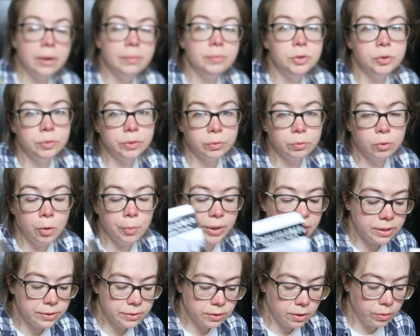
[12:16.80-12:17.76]
I'm doing the
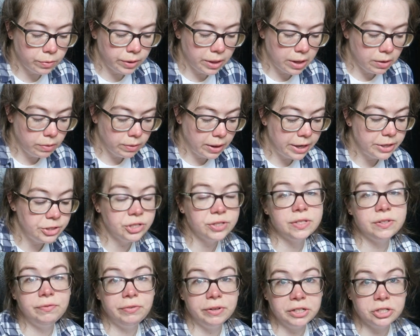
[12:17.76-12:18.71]
Romanesco now. I
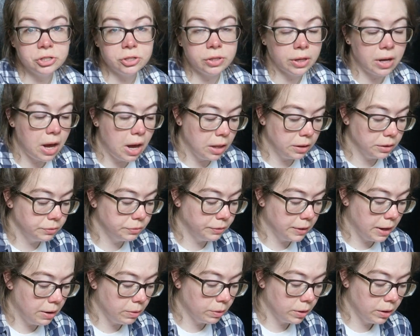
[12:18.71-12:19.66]
just finished the
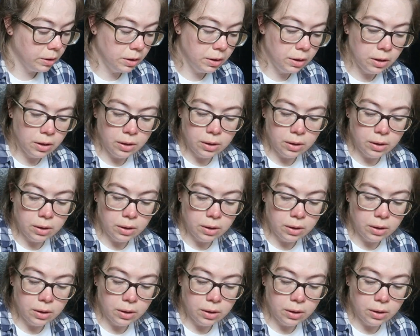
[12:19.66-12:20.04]
cauliflower.